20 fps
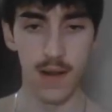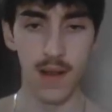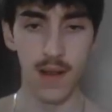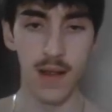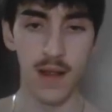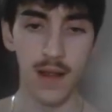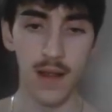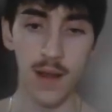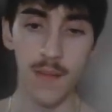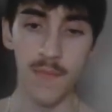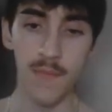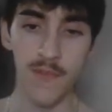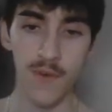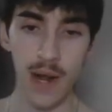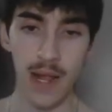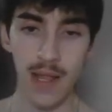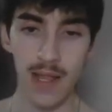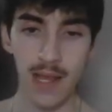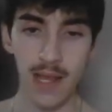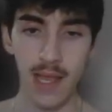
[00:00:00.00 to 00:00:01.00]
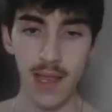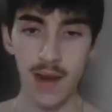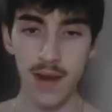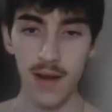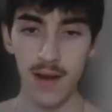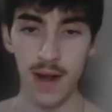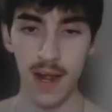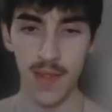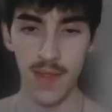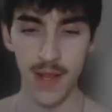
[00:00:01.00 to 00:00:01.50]

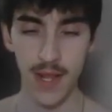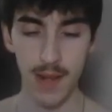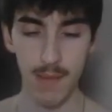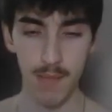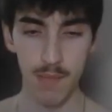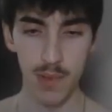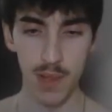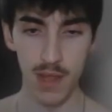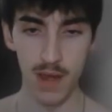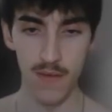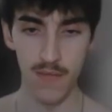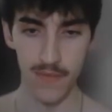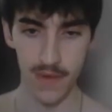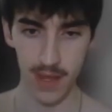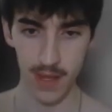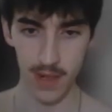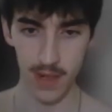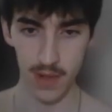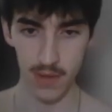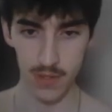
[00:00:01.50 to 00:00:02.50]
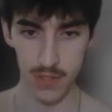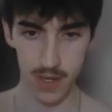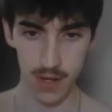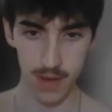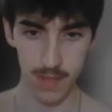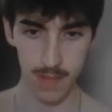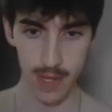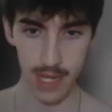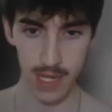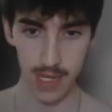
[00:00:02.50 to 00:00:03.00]
Feraligatr. I think I bluff a close
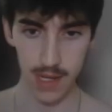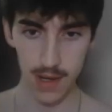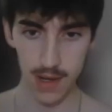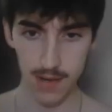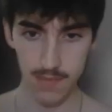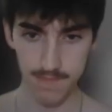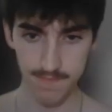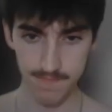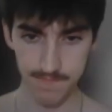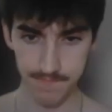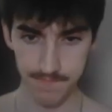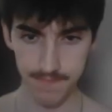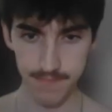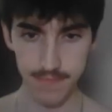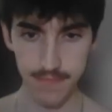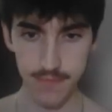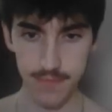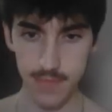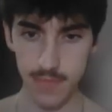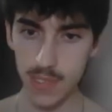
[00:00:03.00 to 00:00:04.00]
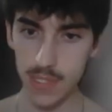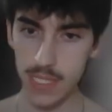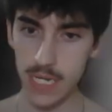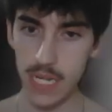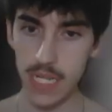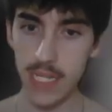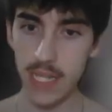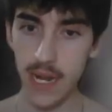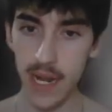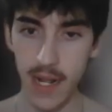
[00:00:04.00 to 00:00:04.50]
combat here.
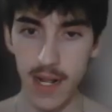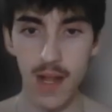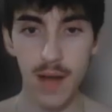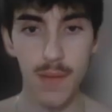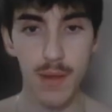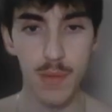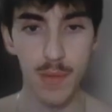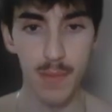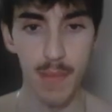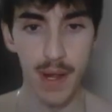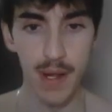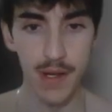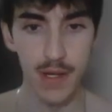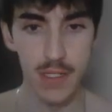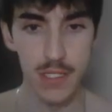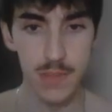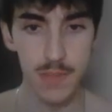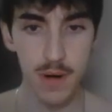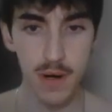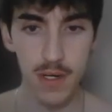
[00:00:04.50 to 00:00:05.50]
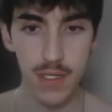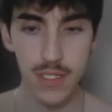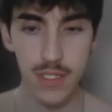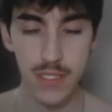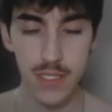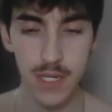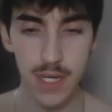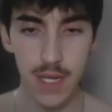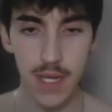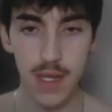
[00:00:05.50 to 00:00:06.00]
And then I come in with my
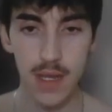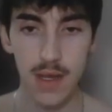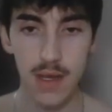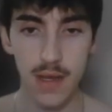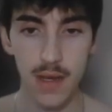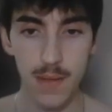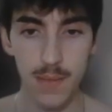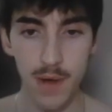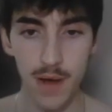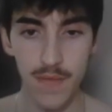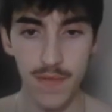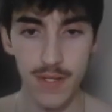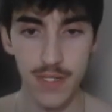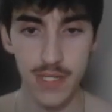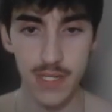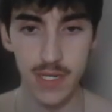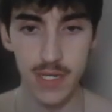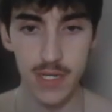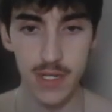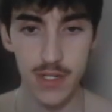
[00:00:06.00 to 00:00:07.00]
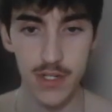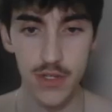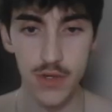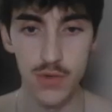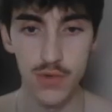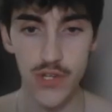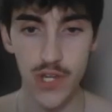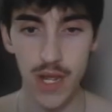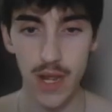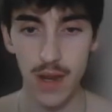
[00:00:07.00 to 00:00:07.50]
Dunsparce. Obviously, 2
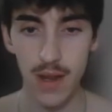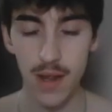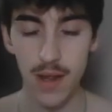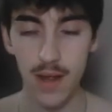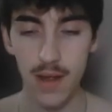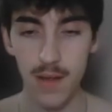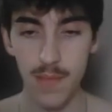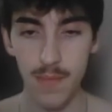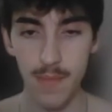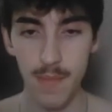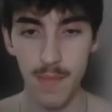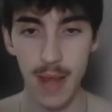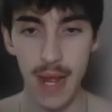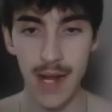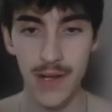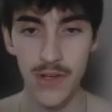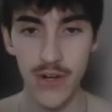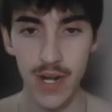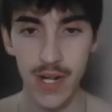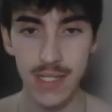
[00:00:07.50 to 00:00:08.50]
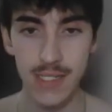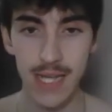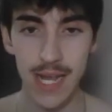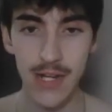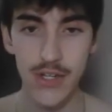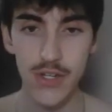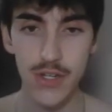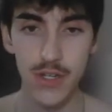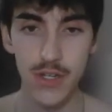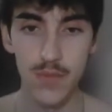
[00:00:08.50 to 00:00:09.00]
Hydro Cannons
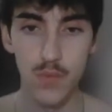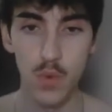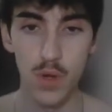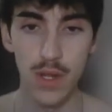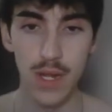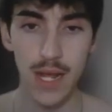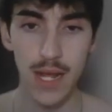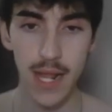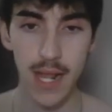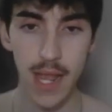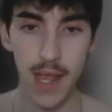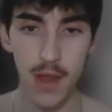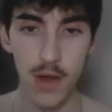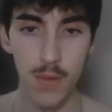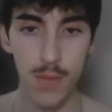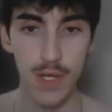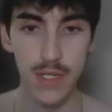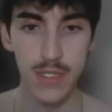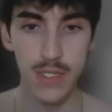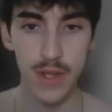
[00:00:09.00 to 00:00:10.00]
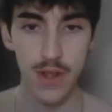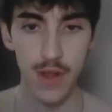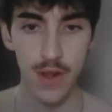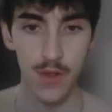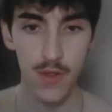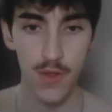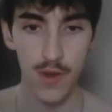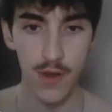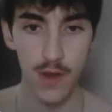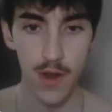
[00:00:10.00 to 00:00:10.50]
actually will not KO because they're
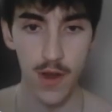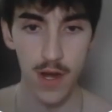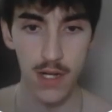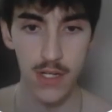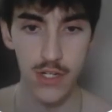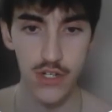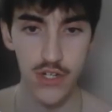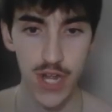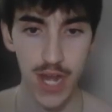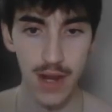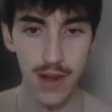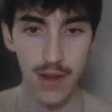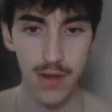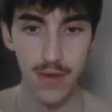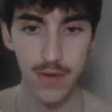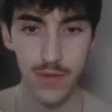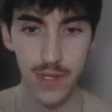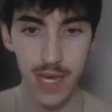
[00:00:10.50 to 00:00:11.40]
the non-shadow.